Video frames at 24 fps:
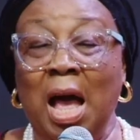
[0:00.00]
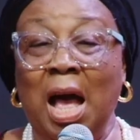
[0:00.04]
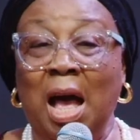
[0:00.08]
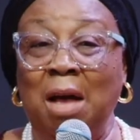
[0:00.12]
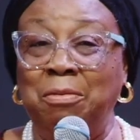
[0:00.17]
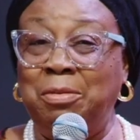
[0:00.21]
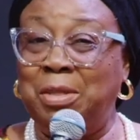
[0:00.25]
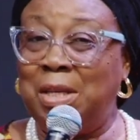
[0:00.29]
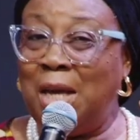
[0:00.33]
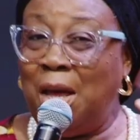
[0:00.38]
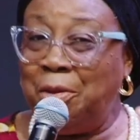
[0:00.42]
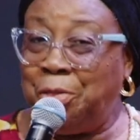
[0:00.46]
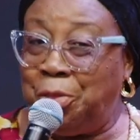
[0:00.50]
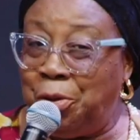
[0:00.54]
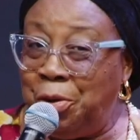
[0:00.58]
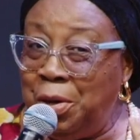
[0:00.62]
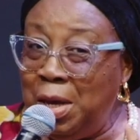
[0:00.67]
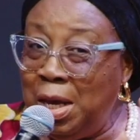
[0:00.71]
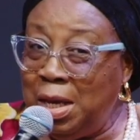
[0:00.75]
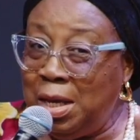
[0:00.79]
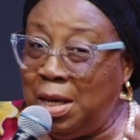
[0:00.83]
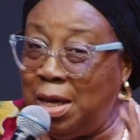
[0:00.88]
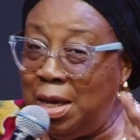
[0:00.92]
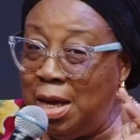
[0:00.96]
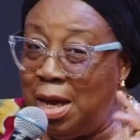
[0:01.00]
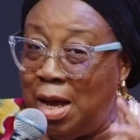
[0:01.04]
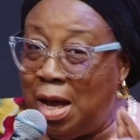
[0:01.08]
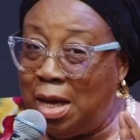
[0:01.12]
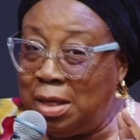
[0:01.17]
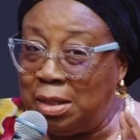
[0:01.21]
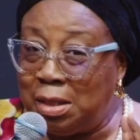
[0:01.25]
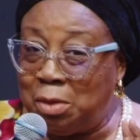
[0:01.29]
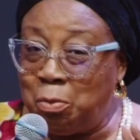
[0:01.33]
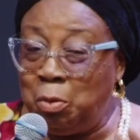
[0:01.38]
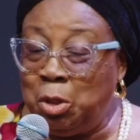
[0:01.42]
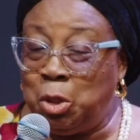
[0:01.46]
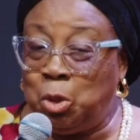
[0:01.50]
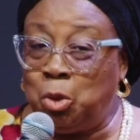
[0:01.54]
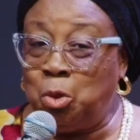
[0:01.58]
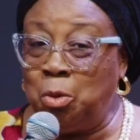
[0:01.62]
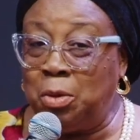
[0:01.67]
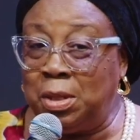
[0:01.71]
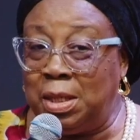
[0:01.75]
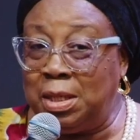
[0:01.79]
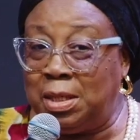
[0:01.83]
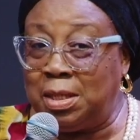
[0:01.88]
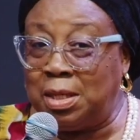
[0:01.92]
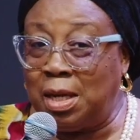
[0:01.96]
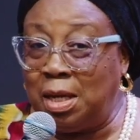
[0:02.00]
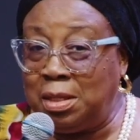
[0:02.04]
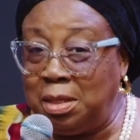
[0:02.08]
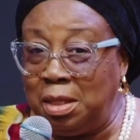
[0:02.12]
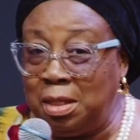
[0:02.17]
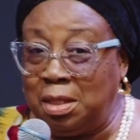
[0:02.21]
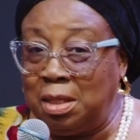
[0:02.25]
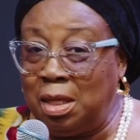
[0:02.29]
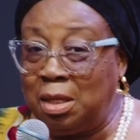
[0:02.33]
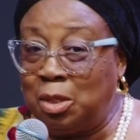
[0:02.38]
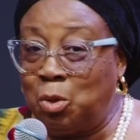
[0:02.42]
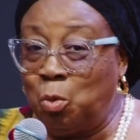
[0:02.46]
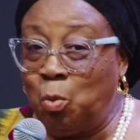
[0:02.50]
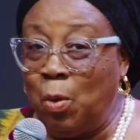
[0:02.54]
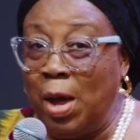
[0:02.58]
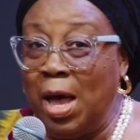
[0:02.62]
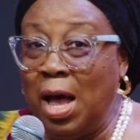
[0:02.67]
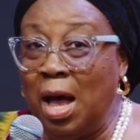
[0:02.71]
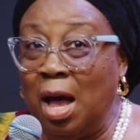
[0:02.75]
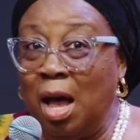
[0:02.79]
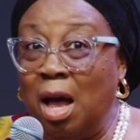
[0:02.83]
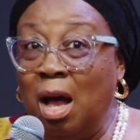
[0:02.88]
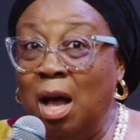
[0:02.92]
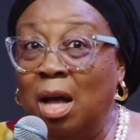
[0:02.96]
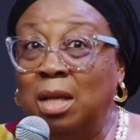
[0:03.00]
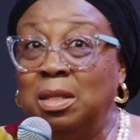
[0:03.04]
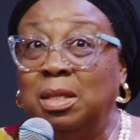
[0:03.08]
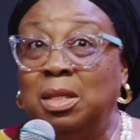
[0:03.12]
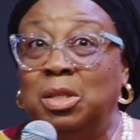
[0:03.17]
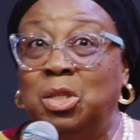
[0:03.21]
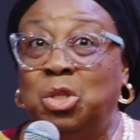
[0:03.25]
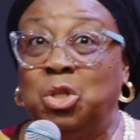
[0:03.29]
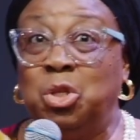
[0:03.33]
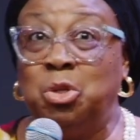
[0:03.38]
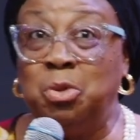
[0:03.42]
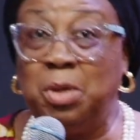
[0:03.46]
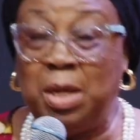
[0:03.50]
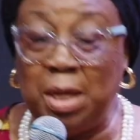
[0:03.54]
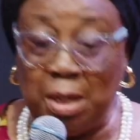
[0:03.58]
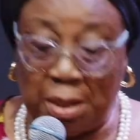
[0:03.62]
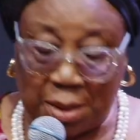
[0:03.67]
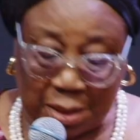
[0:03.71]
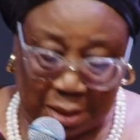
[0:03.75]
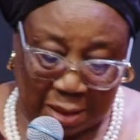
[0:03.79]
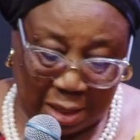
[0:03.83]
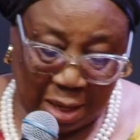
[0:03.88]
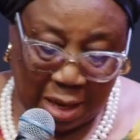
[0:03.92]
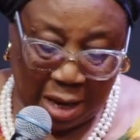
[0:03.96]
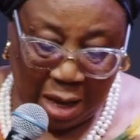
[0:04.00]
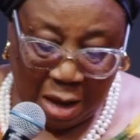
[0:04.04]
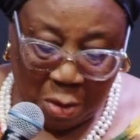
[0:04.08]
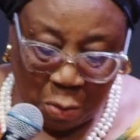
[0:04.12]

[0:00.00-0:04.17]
After 3 years, we took the statistics. Where are the students?